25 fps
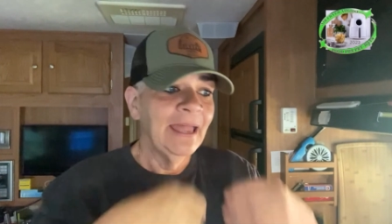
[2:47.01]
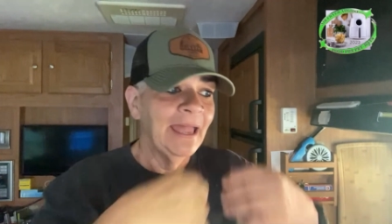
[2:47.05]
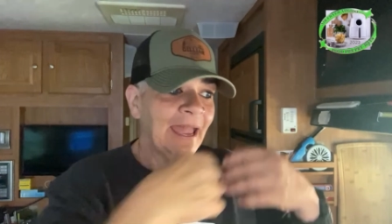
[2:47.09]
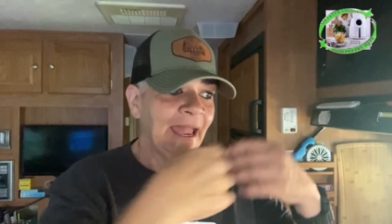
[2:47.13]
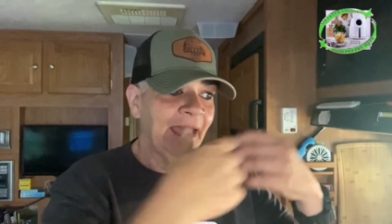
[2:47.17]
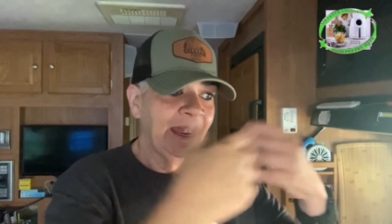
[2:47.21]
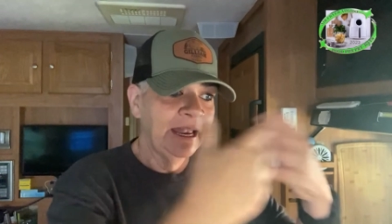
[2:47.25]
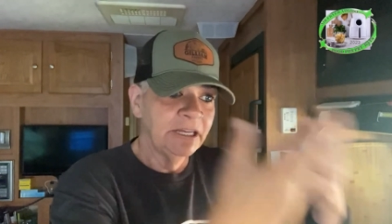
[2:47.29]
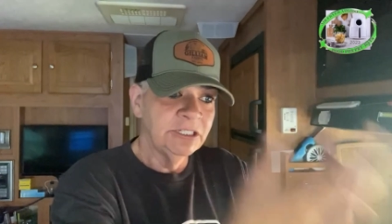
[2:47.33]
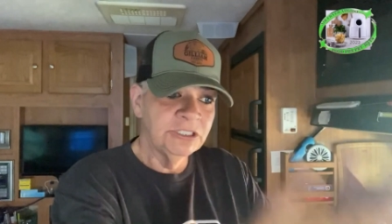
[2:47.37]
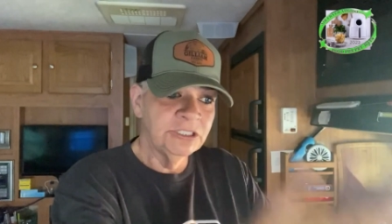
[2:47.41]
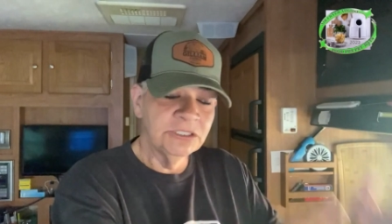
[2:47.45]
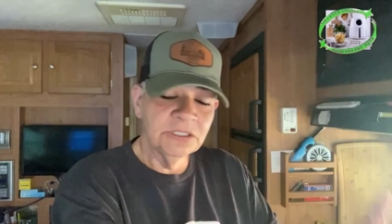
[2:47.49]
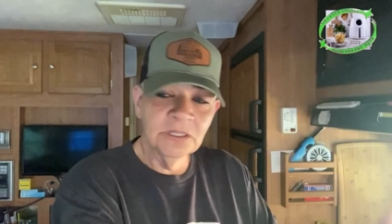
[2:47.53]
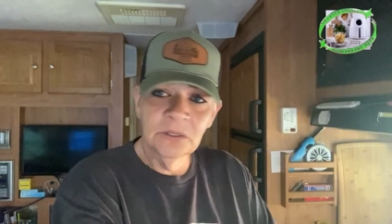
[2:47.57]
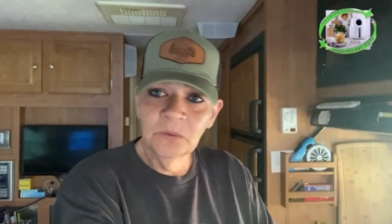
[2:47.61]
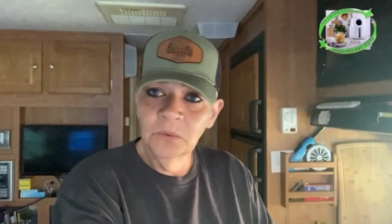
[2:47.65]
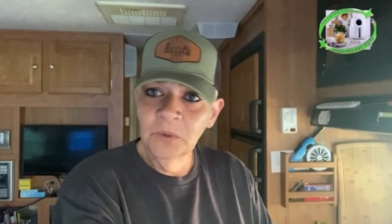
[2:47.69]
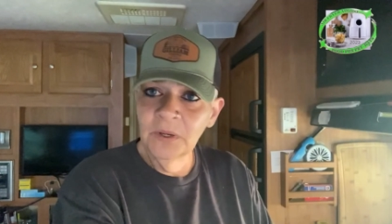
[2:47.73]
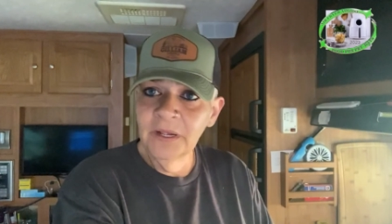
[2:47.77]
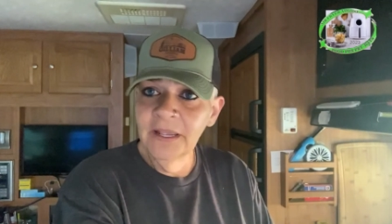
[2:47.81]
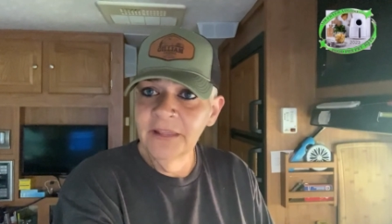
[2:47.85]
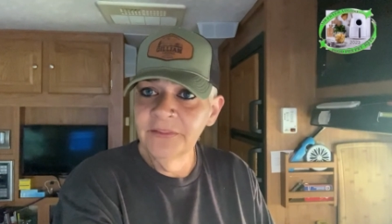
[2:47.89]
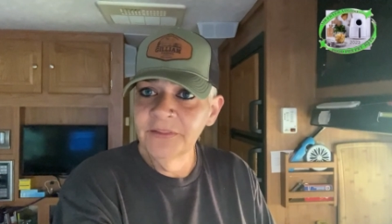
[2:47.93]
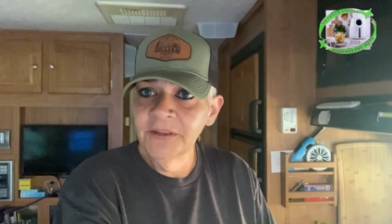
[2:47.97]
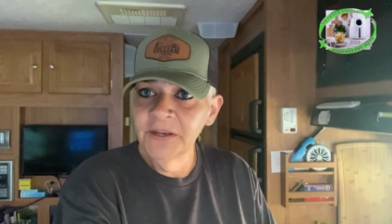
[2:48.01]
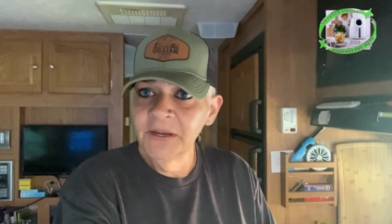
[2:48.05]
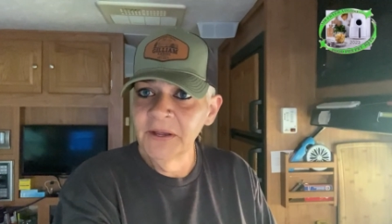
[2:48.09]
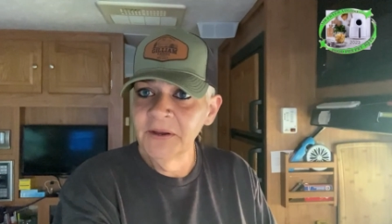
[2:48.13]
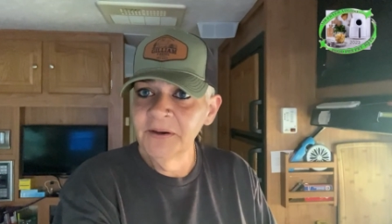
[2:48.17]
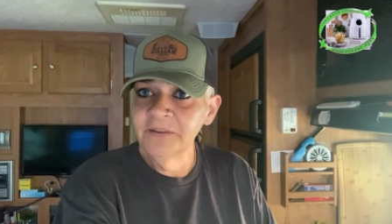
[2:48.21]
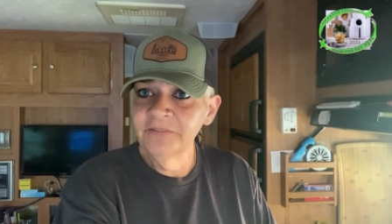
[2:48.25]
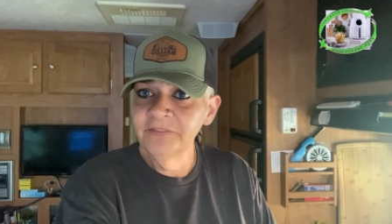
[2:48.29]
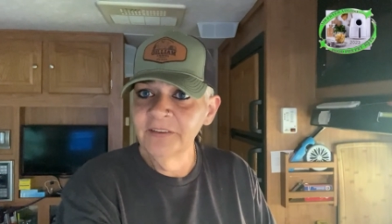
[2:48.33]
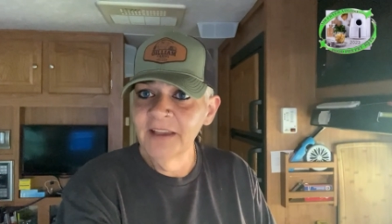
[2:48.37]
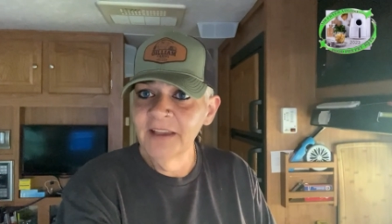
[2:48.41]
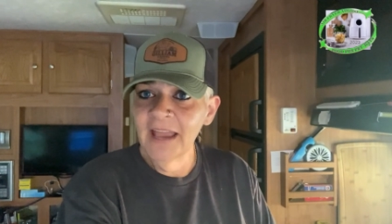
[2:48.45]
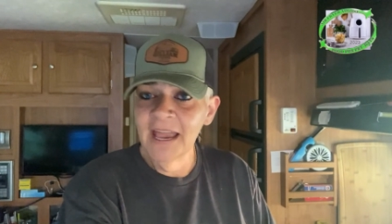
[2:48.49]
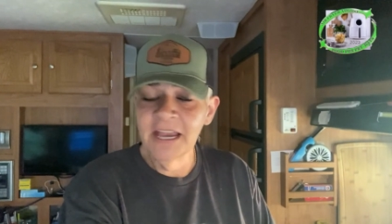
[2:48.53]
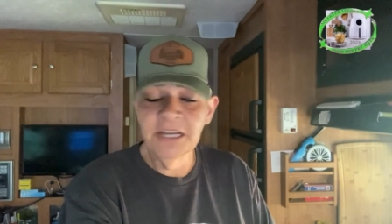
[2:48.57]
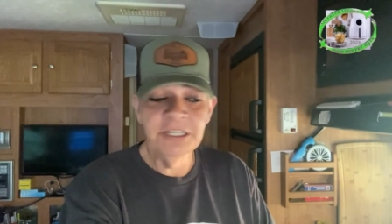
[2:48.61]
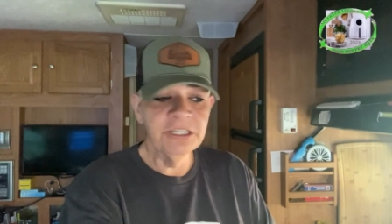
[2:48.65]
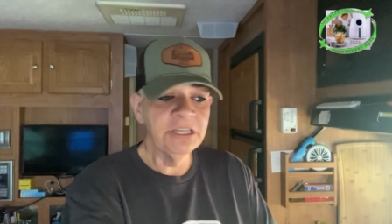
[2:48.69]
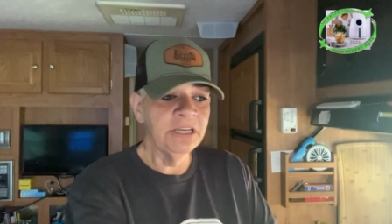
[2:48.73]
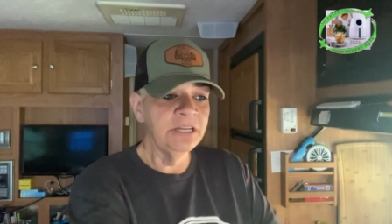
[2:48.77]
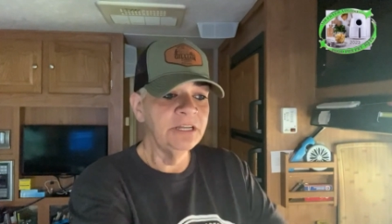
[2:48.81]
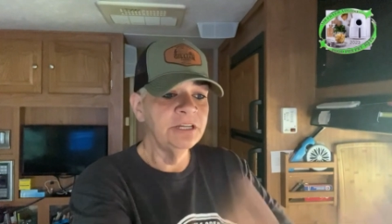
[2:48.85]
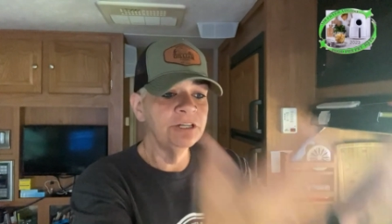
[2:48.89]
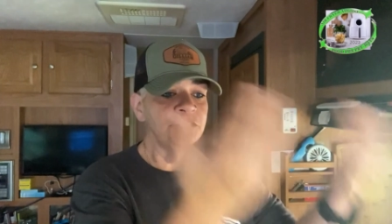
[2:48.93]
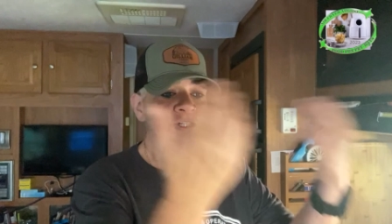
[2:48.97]
angela will get the
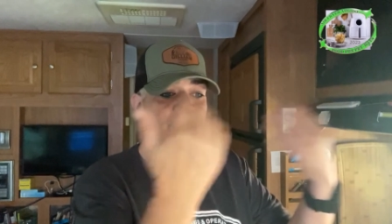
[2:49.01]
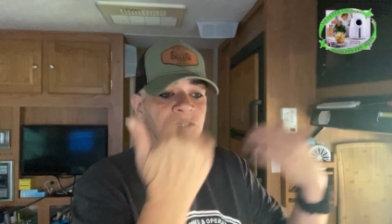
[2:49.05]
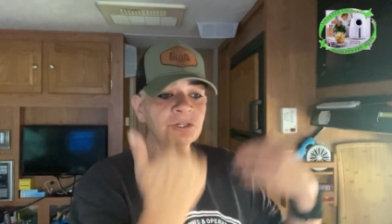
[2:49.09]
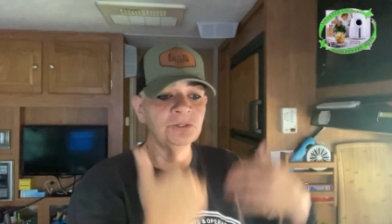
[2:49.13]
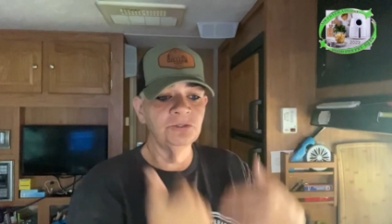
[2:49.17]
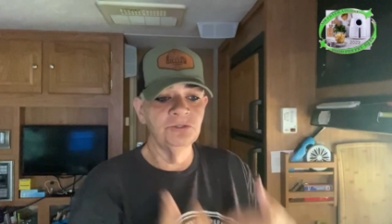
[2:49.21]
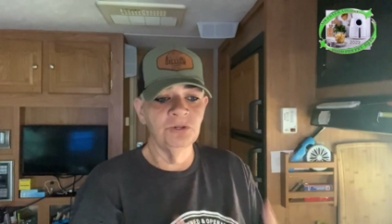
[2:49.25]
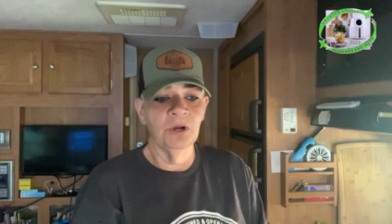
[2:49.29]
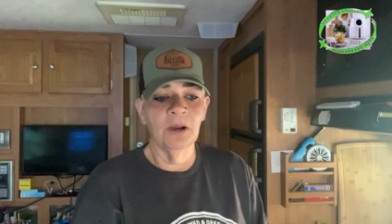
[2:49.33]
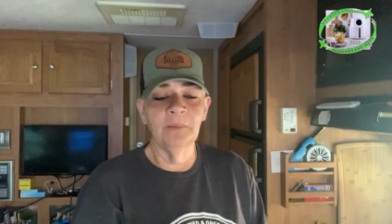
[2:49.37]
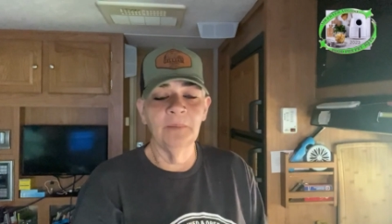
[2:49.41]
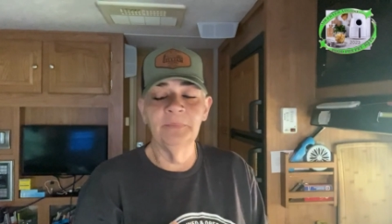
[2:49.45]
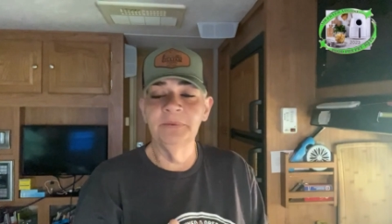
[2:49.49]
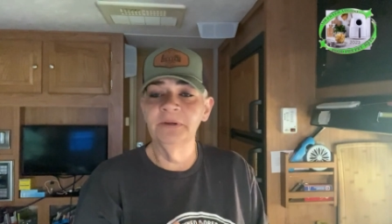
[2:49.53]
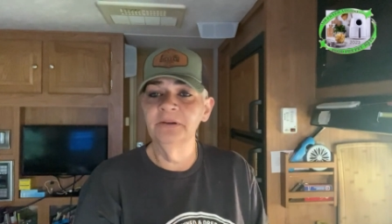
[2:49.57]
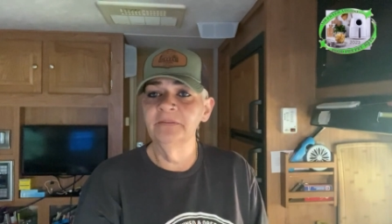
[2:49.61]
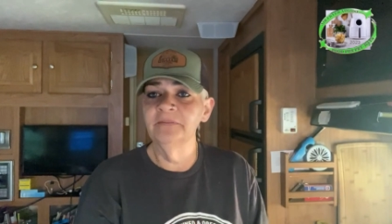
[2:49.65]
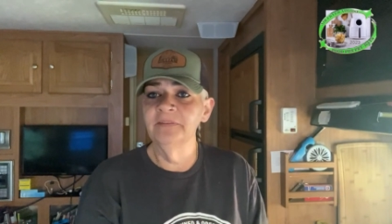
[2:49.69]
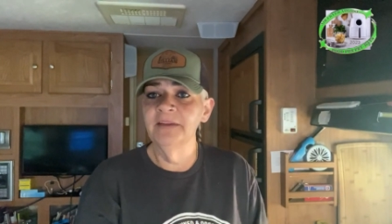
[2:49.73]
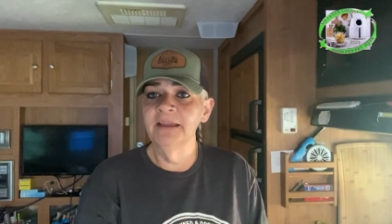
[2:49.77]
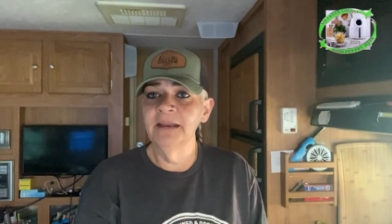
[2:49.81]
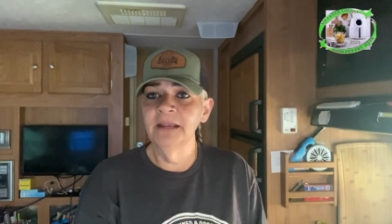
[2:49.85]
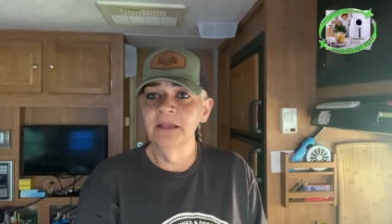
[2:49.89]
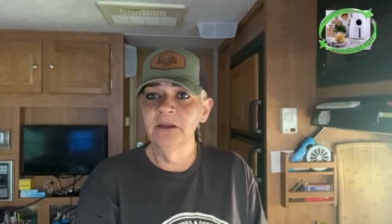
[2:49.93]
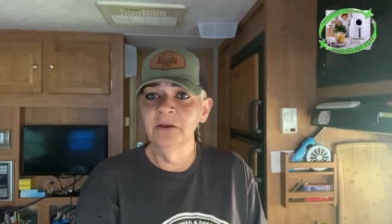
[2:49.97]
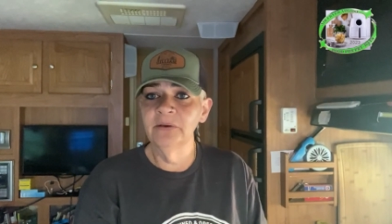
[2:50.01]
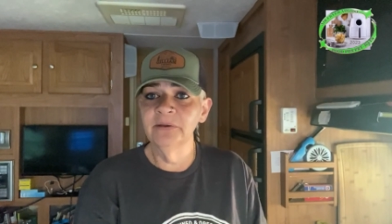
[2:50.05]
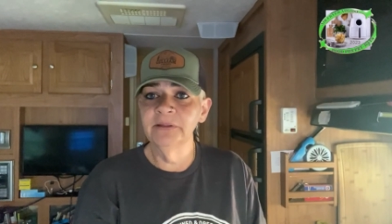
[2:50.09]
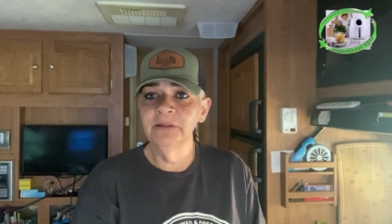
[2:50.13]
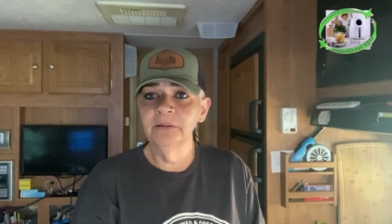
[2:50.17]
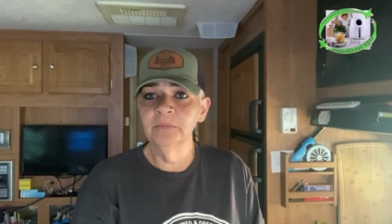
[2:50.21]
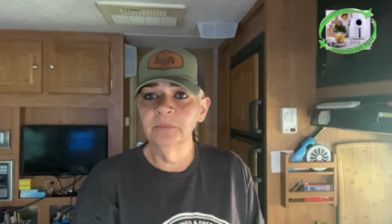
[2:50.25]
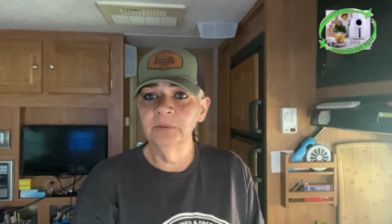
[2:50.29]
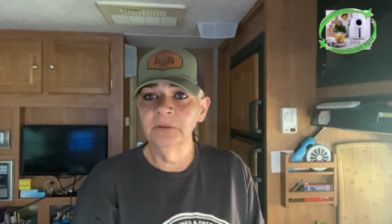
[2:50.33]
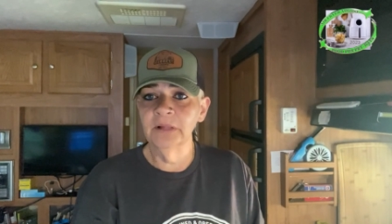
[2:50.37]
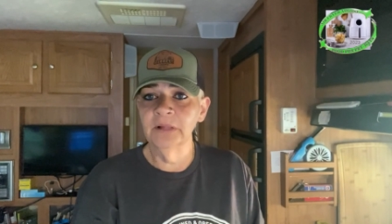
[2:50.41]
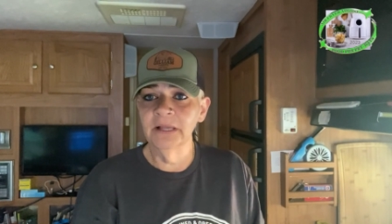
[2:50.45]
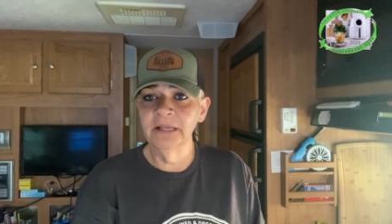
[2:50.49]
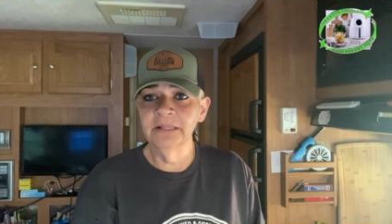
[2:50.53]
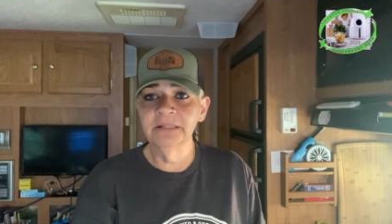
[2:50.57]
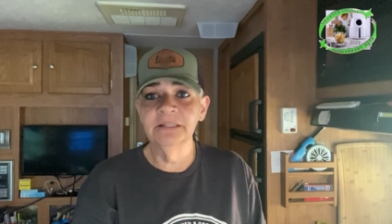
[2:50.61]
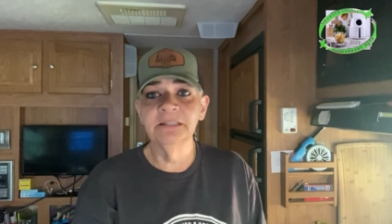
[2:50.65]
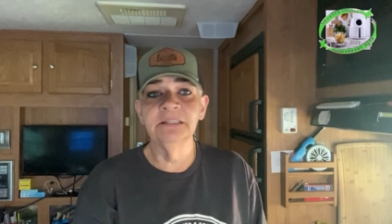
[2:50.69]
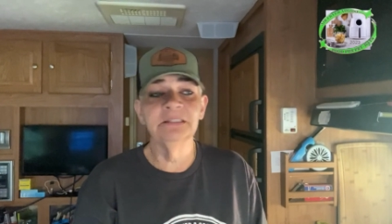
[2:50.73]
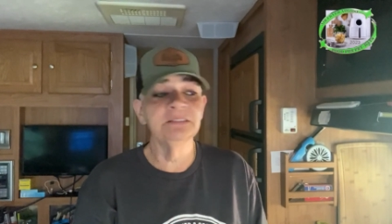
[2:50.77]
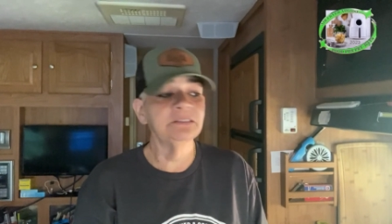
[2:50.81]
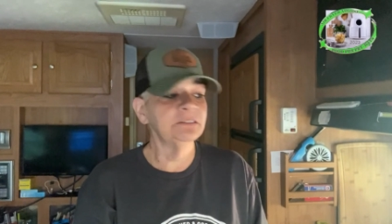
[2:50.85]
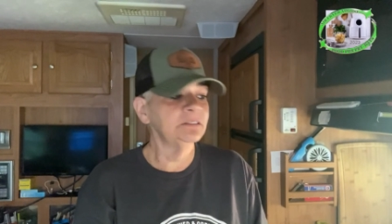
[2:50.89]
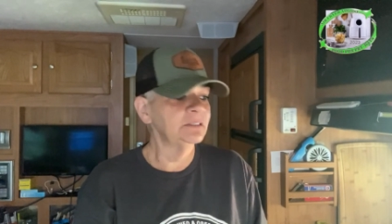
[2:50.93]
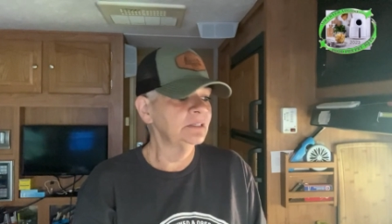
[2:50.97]
notification and she'll drop your video in the
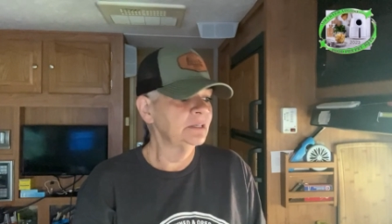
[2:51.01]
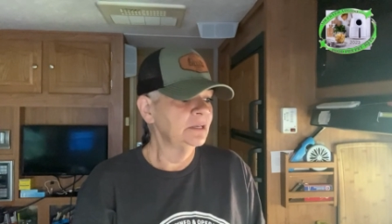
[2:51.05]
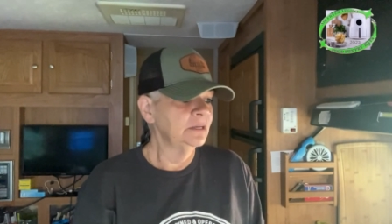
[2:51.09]
playlist